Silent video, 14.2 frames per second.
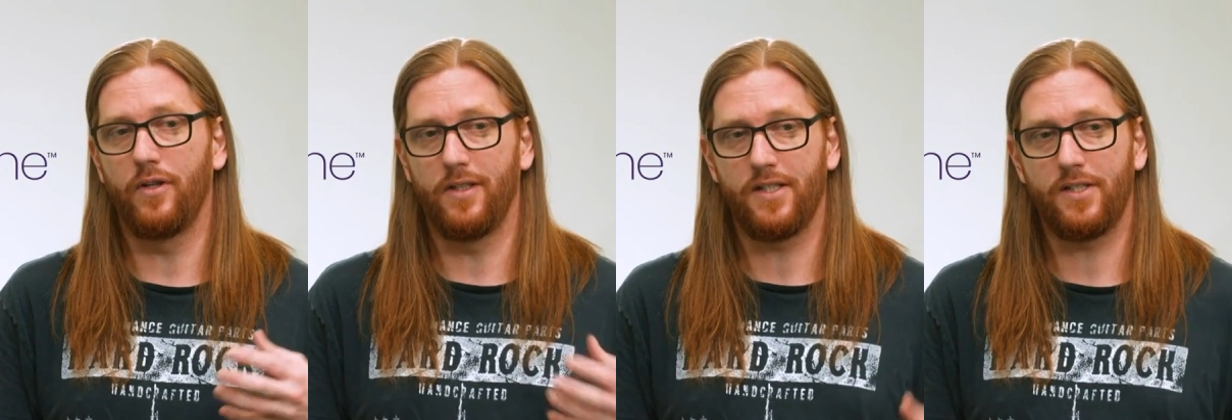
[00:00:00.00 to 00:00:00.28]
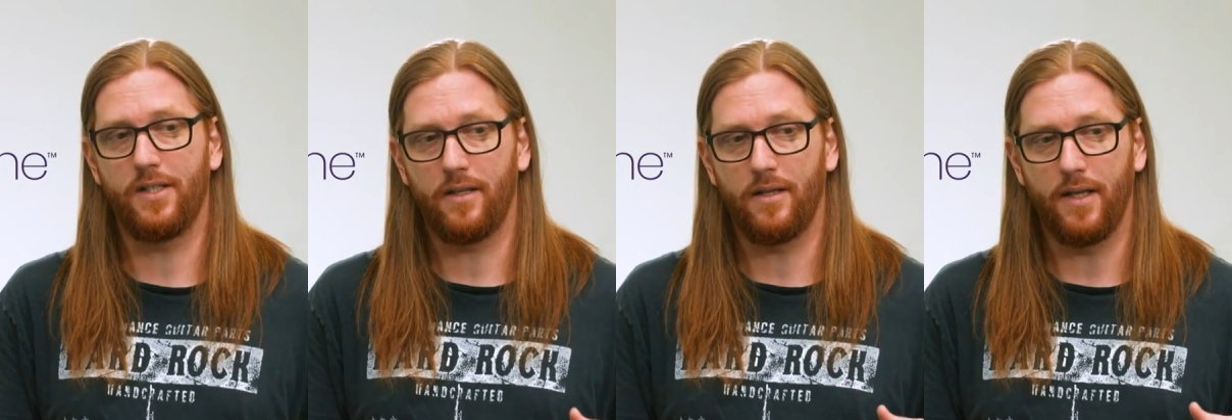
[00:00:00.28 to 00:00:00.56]

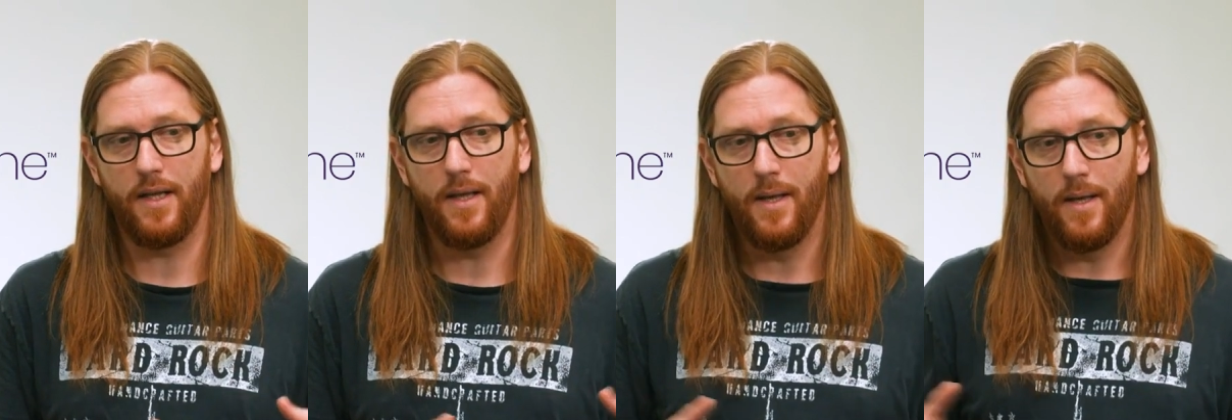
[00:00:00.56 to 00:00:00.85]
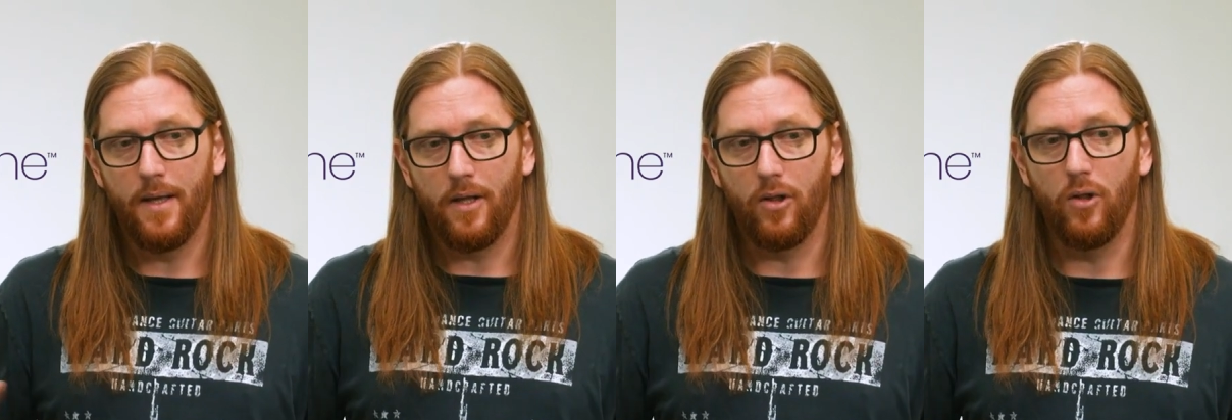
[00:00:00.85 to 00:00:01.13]
holistically
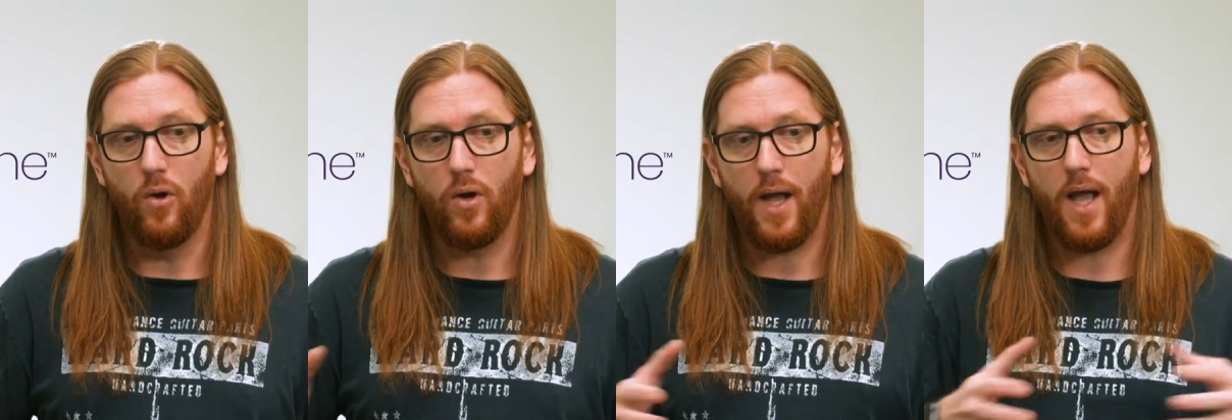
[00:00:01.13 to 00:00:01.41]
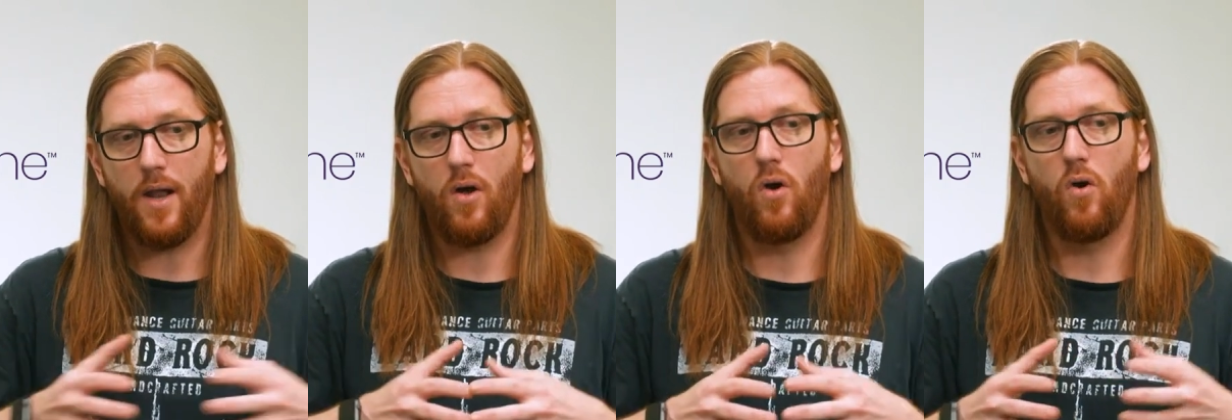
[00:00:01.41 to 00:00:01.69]
look
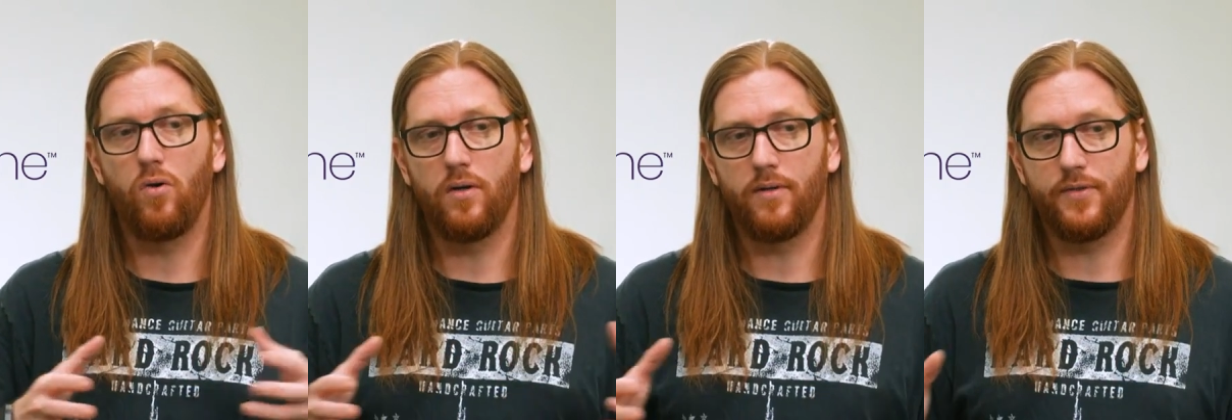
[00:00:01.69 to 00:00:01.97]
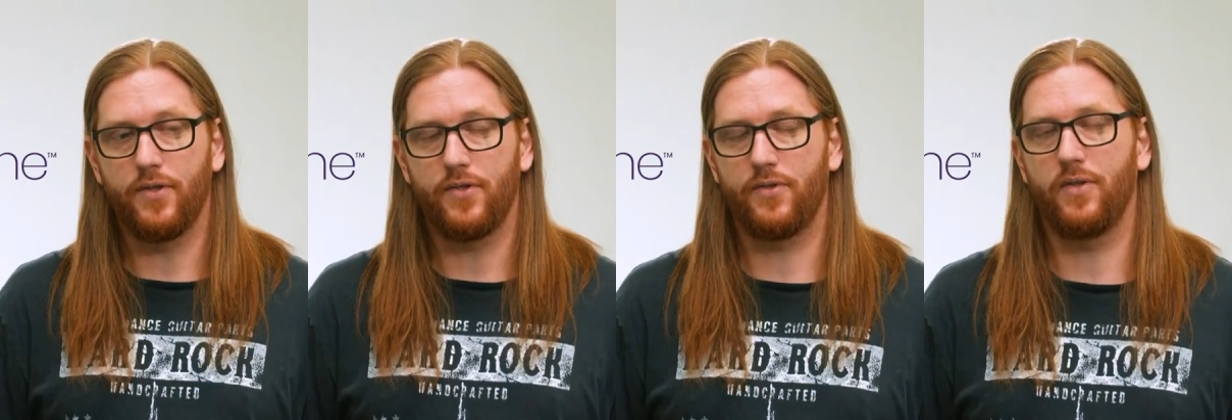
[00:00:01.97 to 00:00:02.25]
at all
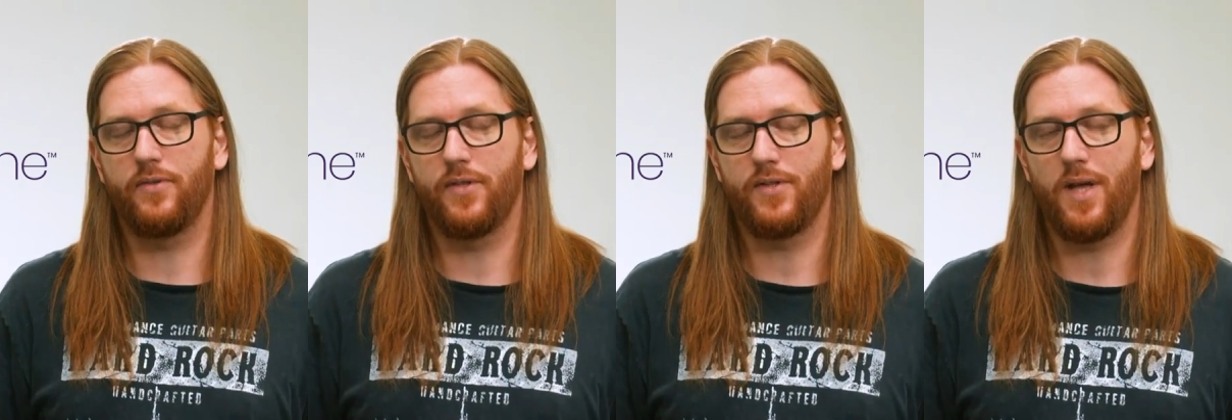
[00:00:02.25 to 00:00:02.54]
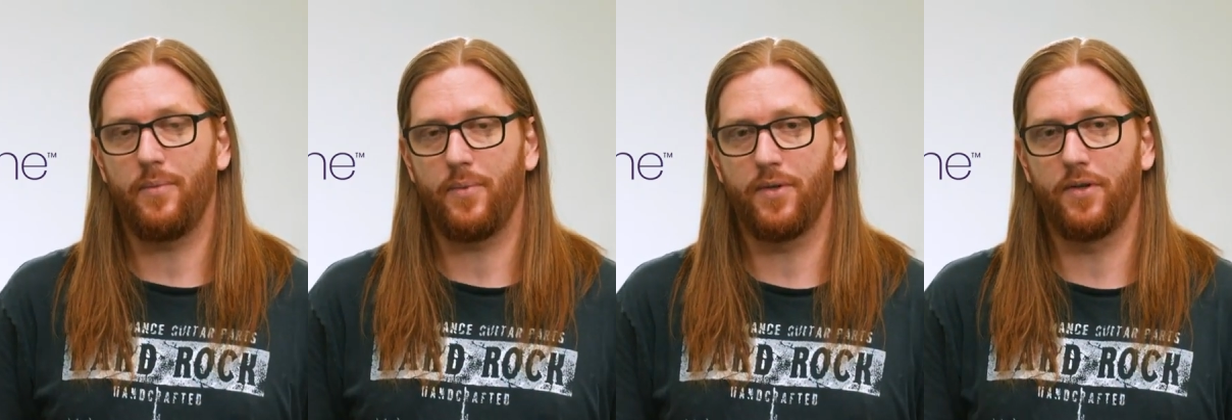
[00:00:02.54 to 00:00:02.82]
of the stuff that's
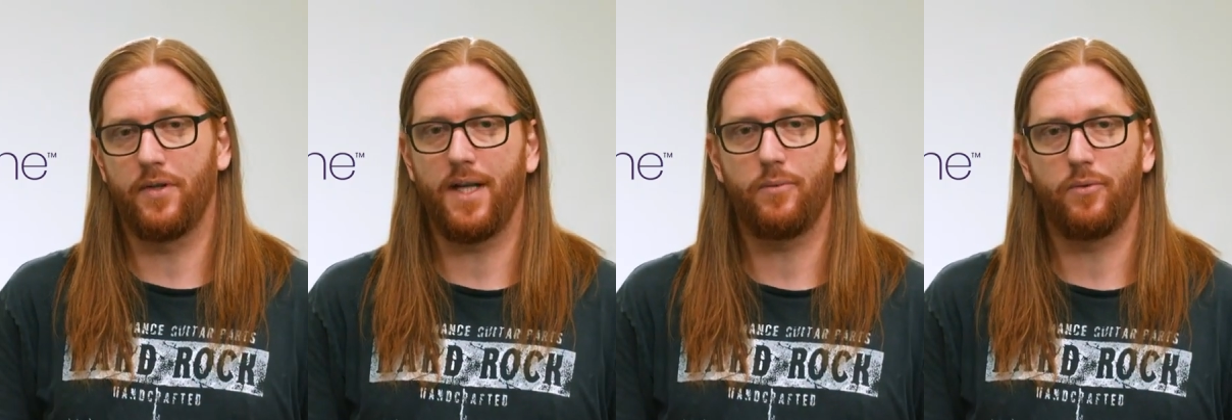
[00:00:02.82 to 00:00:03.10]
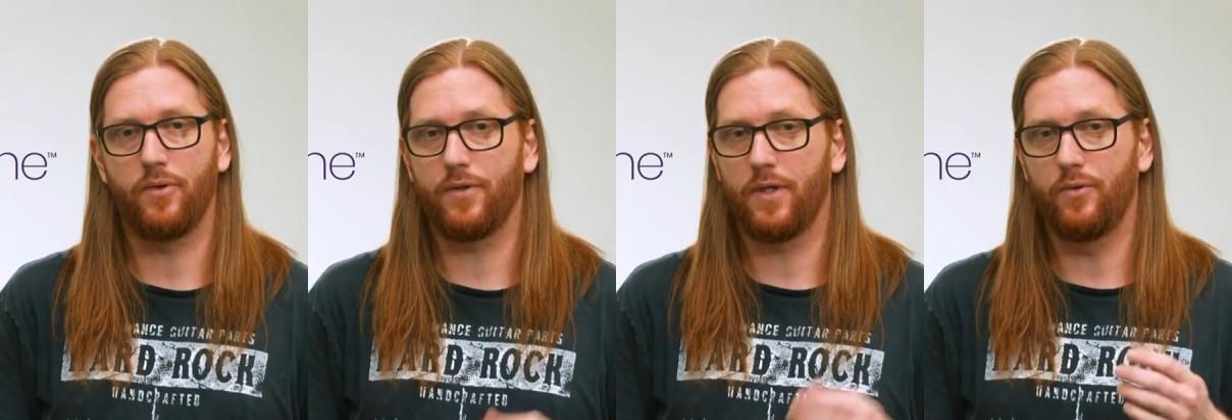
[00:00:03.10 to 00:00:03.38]
happening on
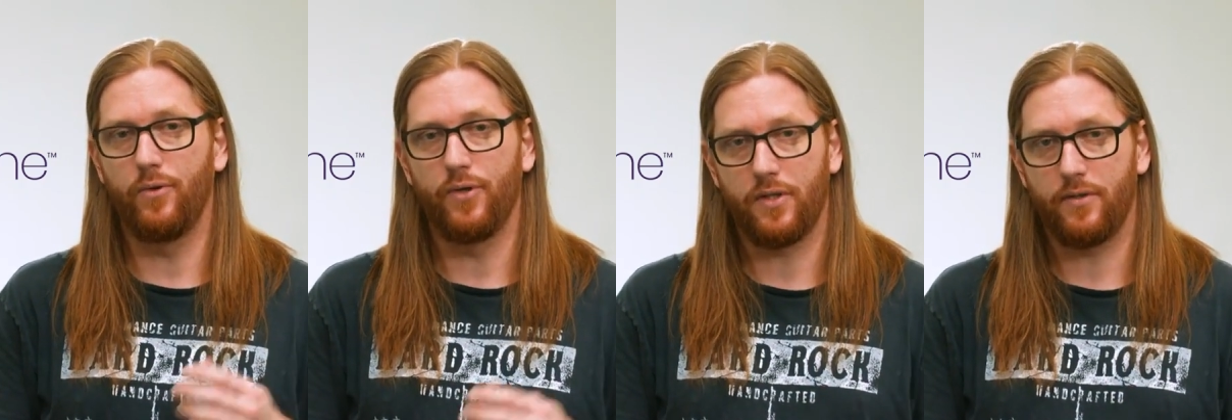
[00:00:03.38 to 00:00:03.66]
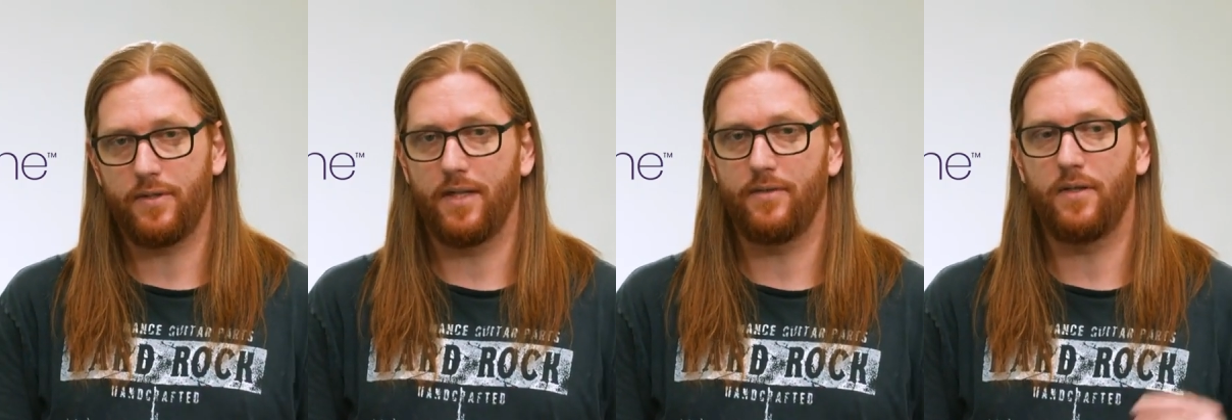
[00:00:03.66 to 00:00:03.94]
network, who is
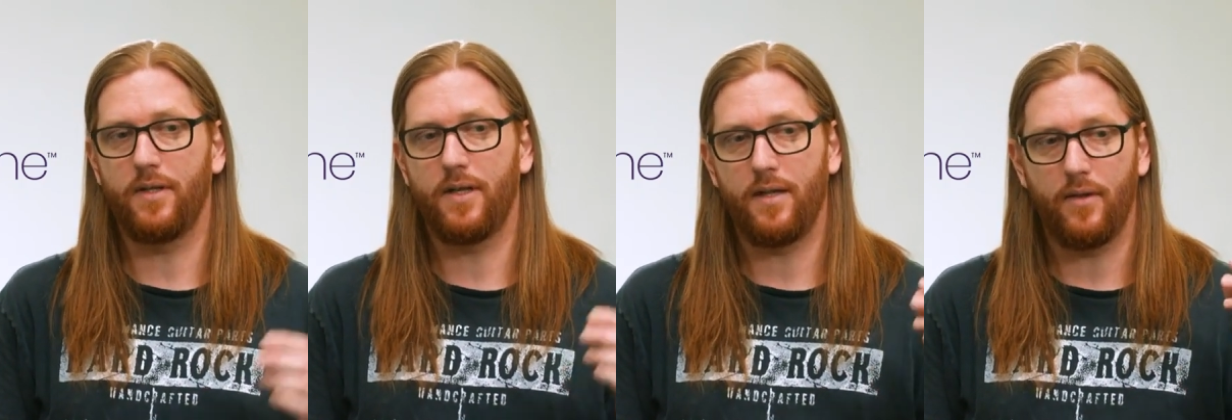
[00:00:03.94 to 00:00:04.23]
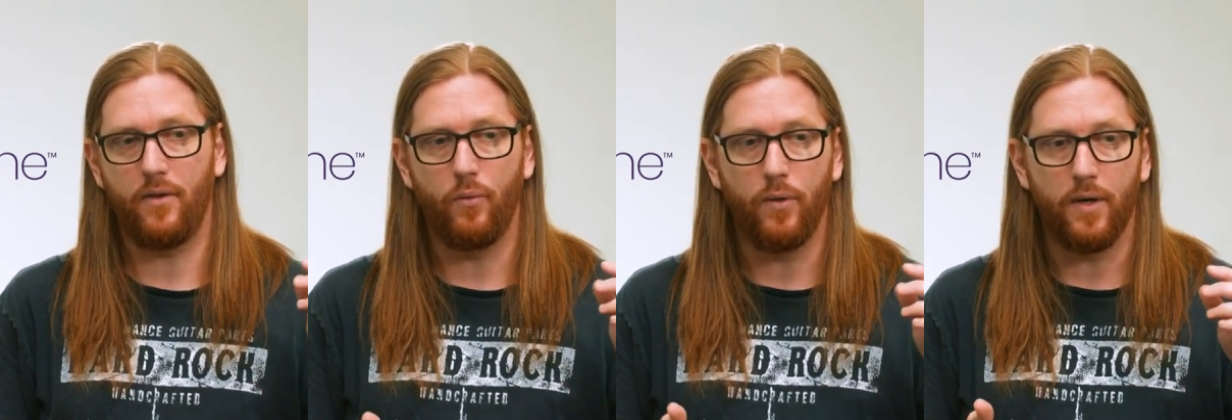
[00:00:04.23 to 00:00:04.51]

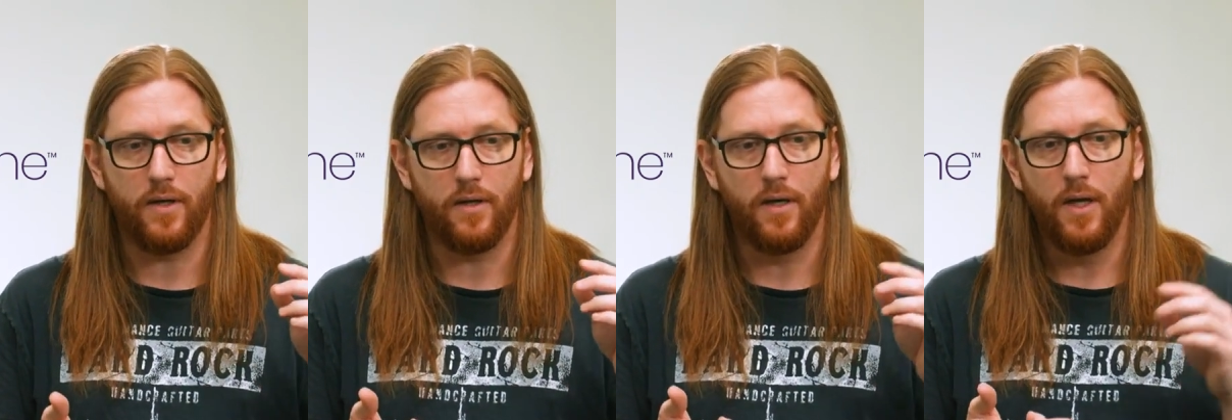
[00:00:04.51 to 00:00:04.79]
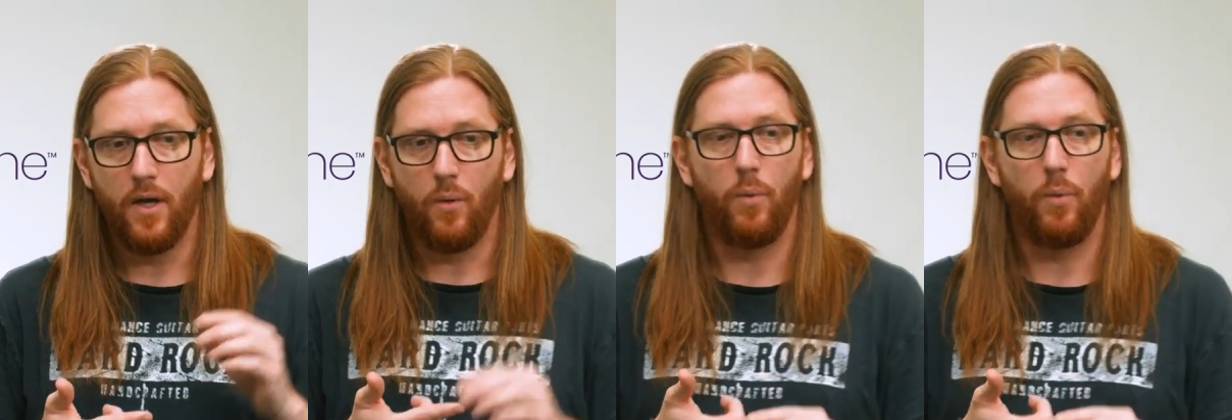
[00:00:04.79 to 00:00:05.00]
authenticating where,